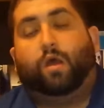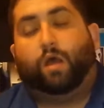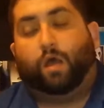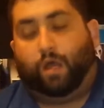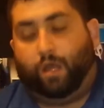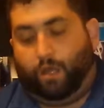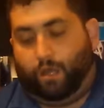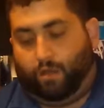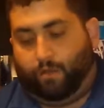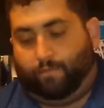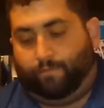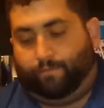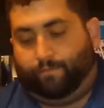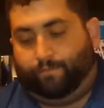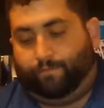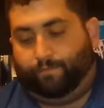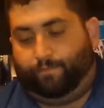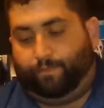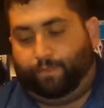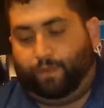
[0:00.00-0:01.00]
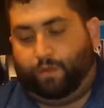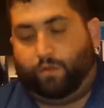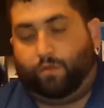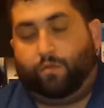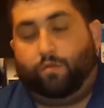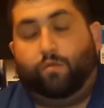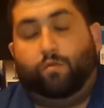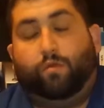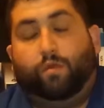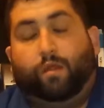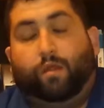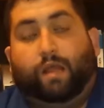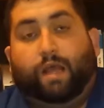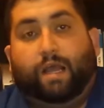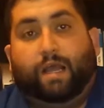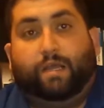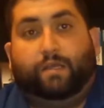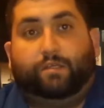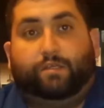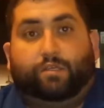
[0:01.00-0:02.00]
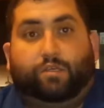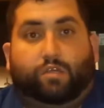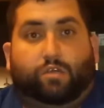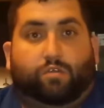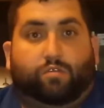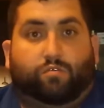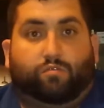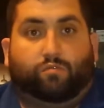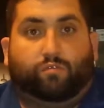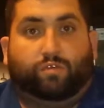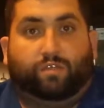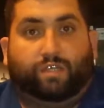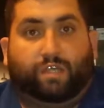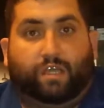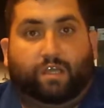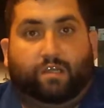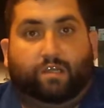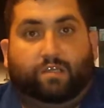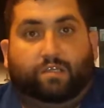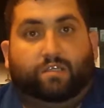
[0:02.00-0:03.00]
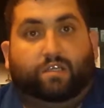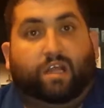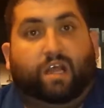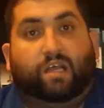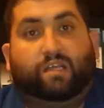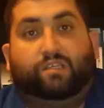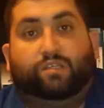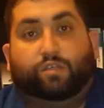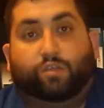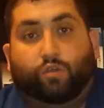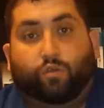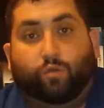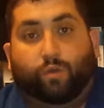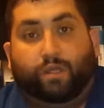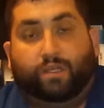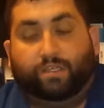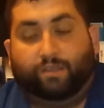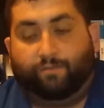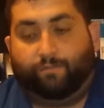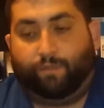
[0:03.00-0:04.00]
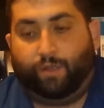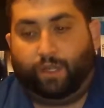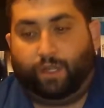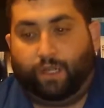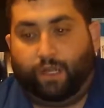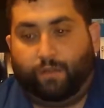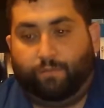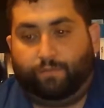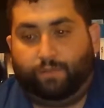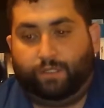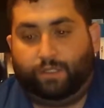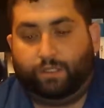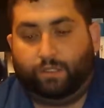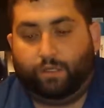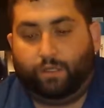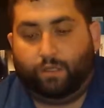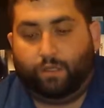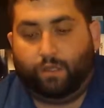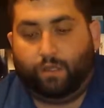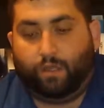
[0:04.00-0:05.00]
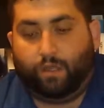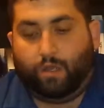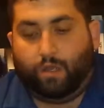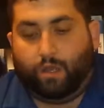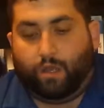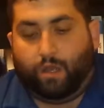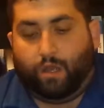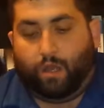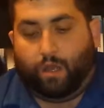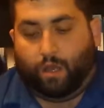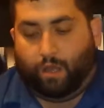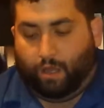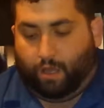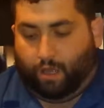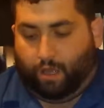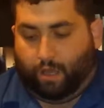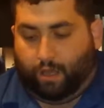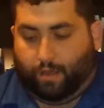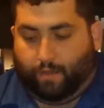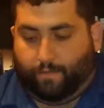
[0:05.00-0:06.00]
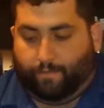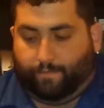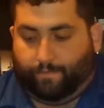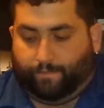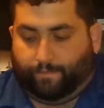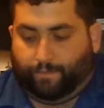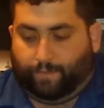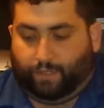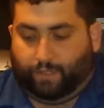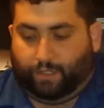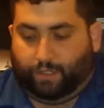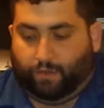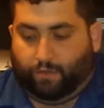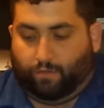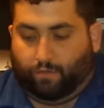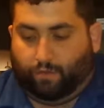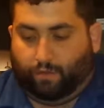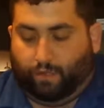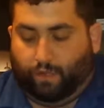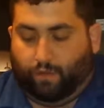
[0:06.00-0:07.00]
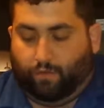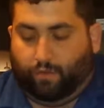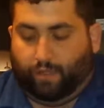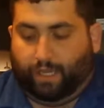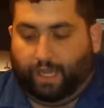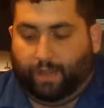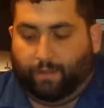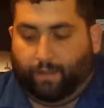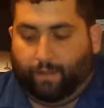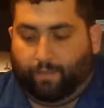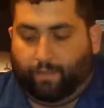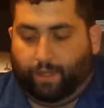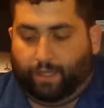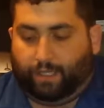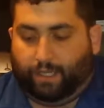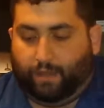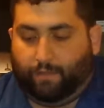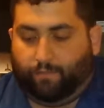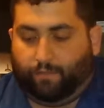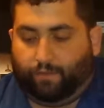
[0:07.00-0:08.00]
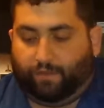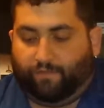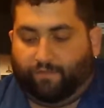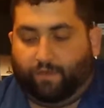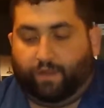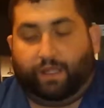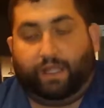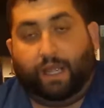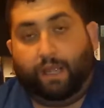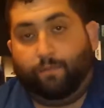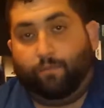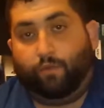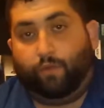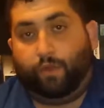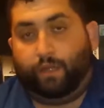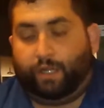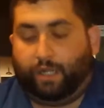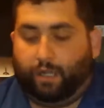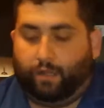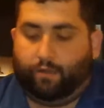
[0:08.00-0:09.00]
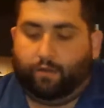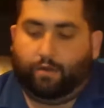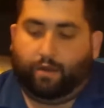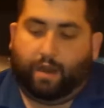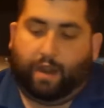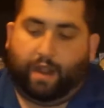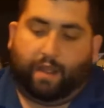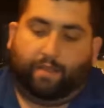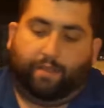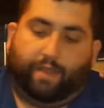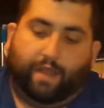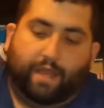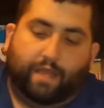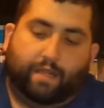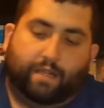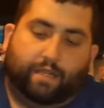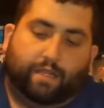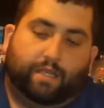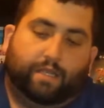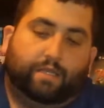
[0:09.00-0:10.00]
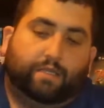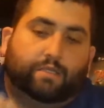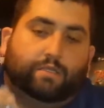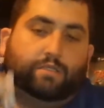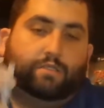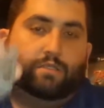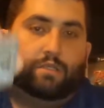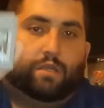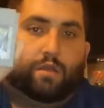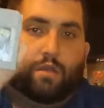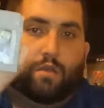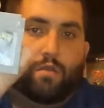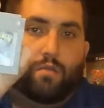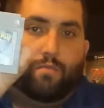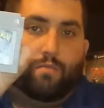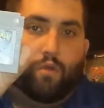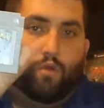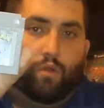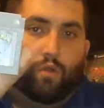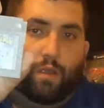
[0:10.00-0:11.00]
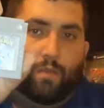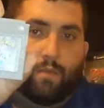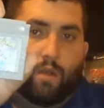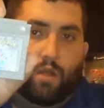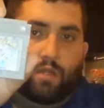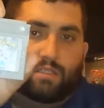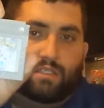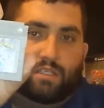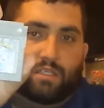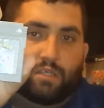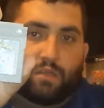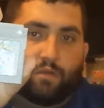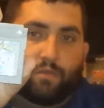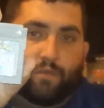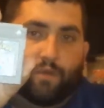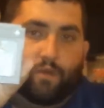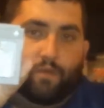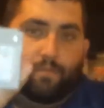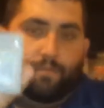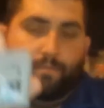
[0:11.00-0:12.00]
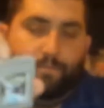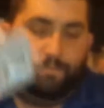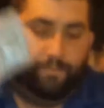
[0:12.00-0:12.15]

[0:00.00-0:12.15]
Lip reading: through the last, we'll say this last 2 weeks of pickups. So the only game I picked up was for the Game Boy Color, and that is Pokemon Silver.